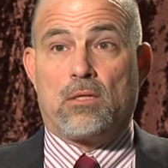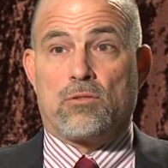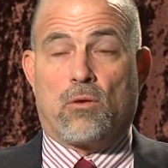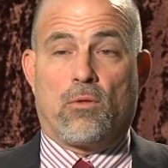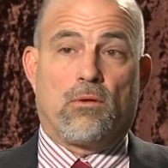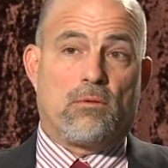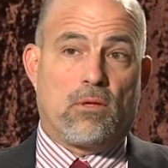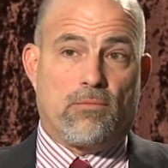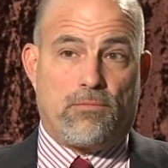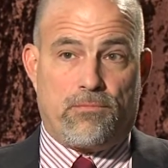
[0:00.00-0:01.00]
So the,
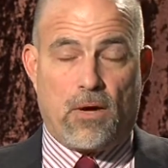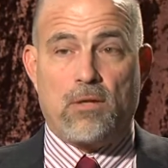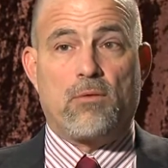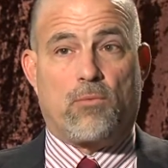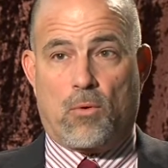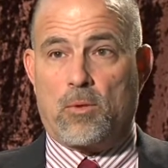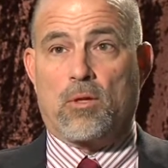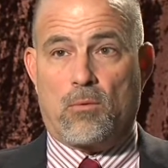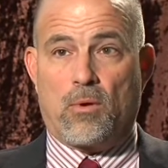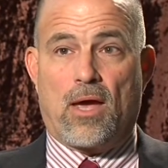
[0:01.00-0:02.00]
the funding
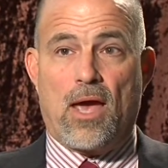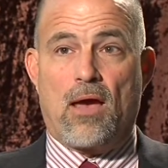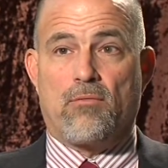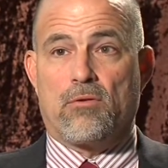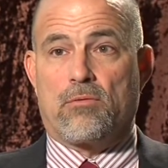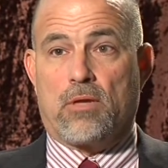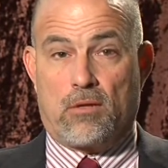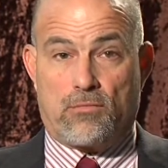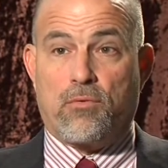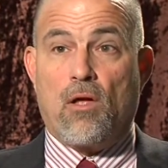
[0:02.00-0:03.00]
formula that we have is,
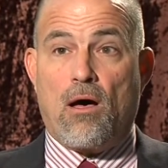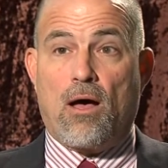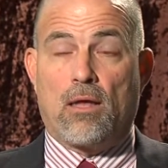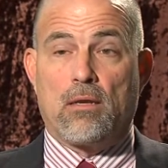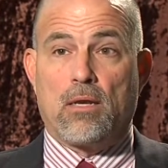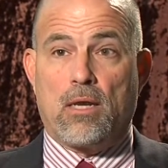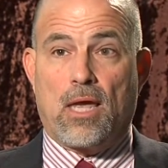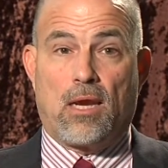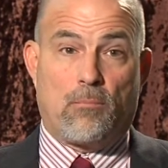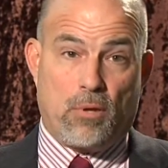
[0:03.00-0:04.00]
is flawed,
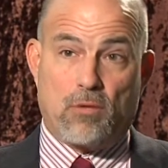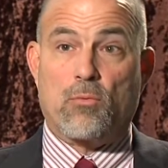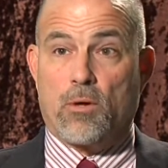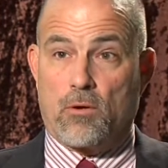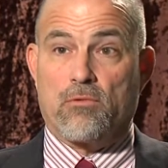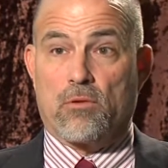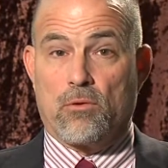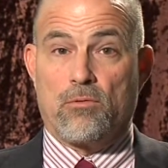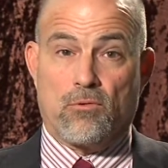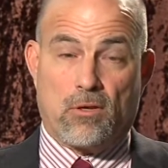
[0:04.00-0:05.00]
and it picks winners and
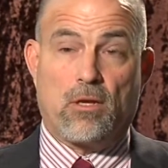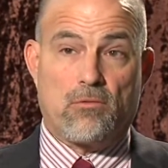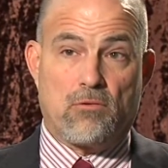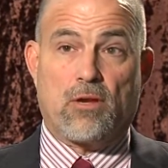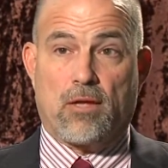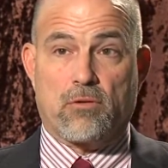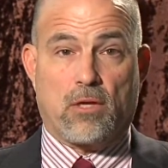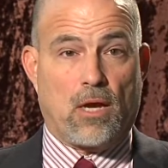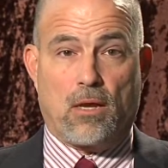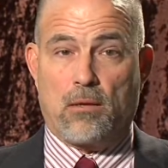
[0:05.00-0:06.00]
losers. Kids in Johnson
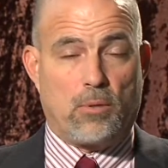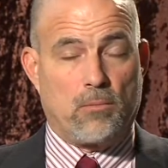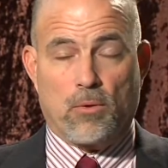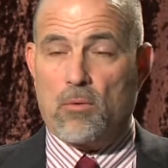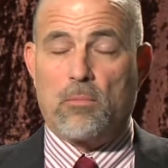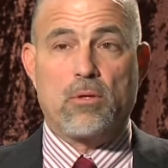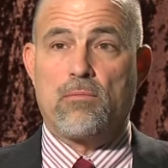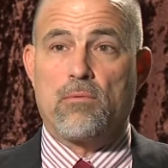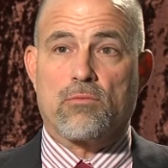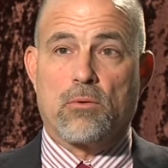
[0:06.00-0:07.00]
County, people don't
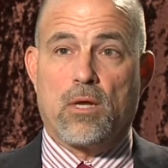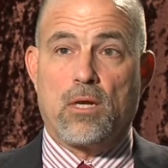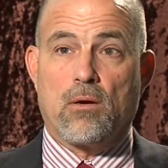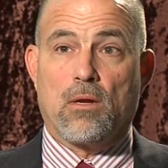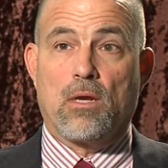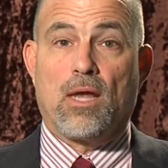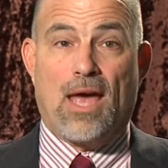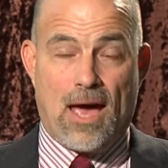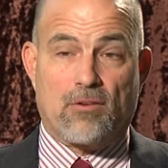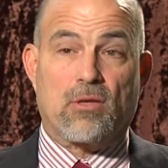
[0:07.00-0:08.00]
believe this when they hear it,
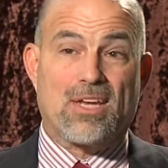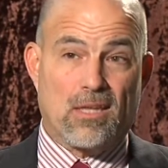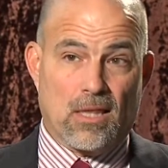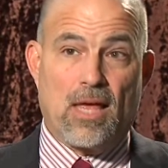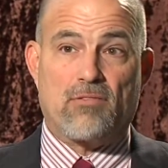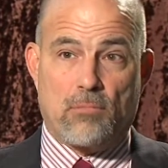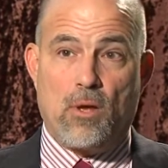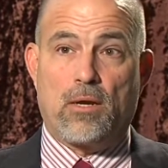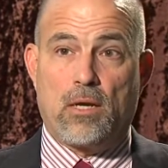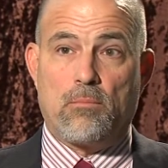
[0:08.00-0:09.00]
actually get less
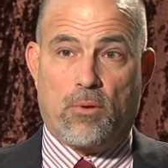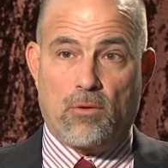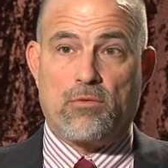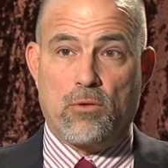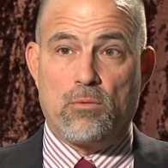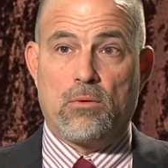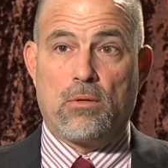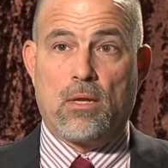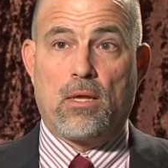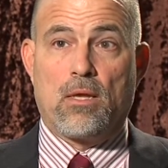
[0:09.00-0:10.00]
money per
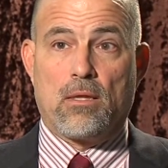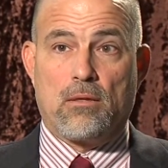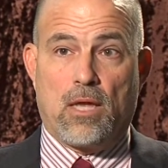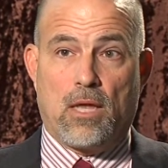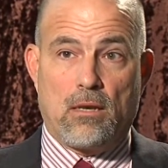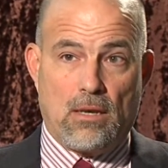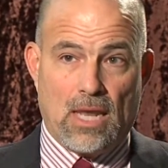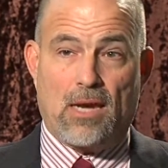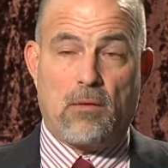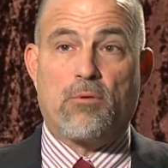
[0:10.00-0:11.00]
student than
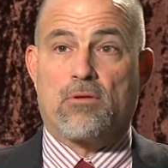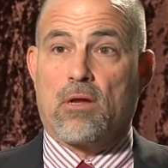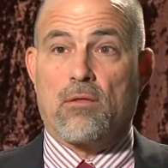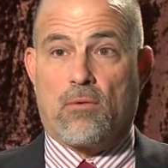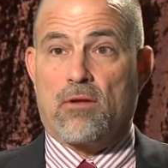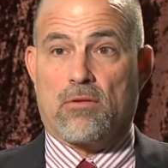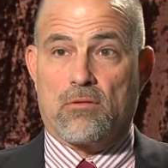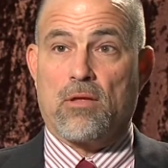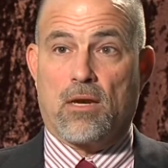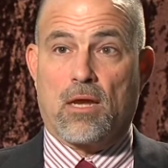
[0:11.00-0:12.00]
90% of the rest of
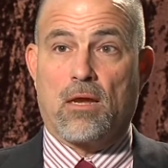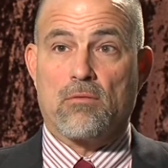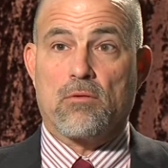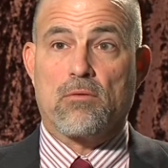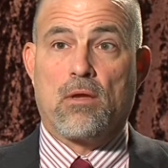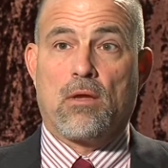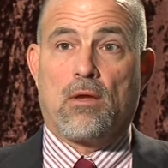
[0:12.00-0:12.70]
the state of Kansas.